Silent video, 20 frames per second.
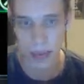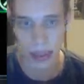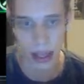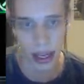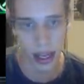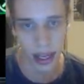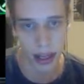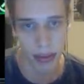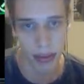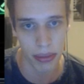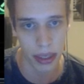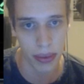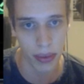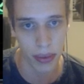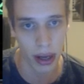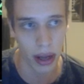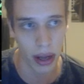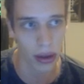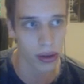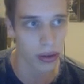And
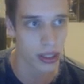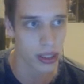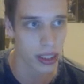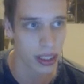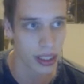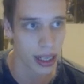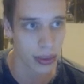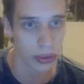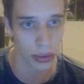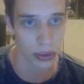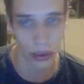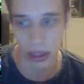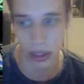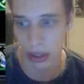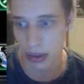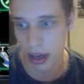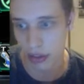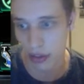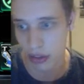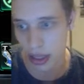meanwhile, the adepts will
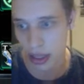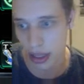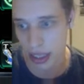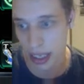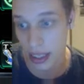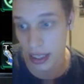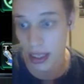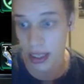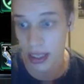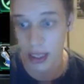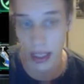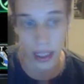kill everything.